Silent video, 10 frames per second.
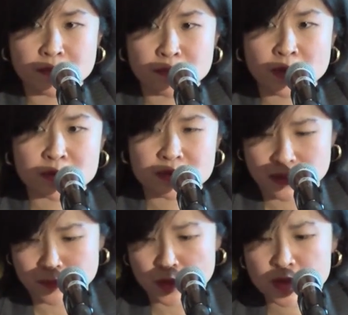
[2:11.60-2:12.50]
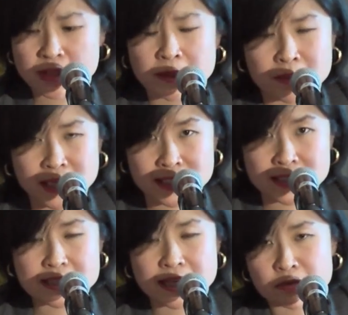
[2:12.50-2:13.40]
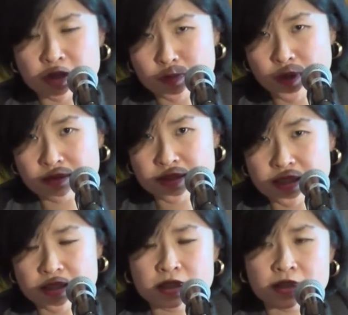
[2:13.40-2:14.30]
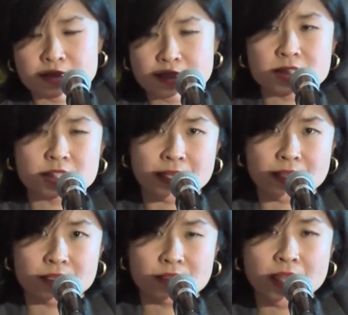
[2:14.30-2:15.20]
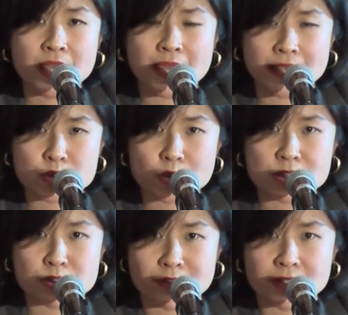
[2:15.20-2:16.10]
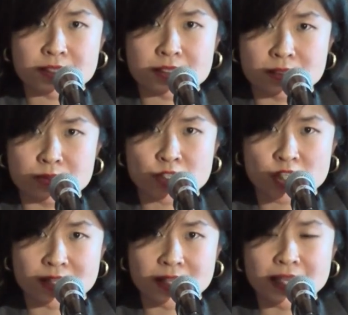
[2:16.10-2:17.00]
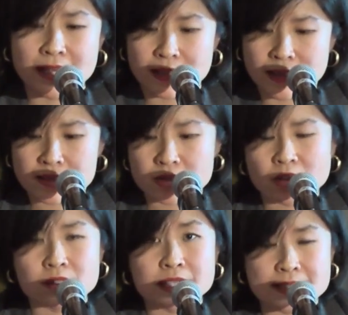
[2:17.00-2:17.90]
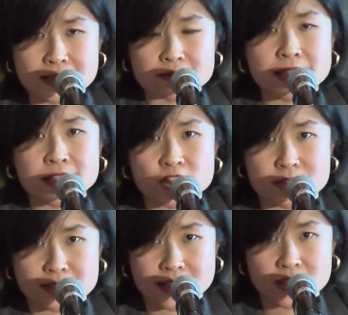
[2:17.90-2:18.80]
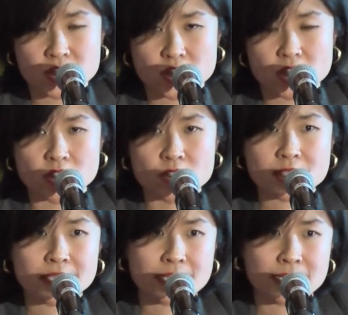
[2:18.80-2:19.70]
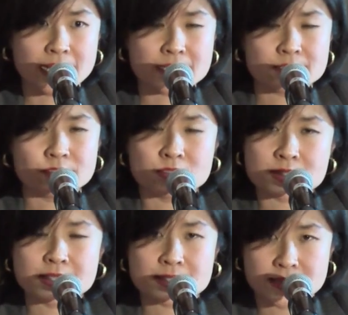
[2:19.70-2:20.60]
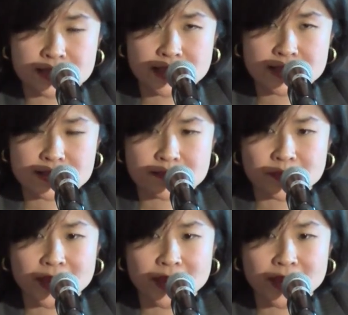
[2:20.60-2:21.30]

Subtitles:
both the complainant and the respondent, to sit together and try to find a solution. That is called the consultation stage. Usually that lasts for 60 days.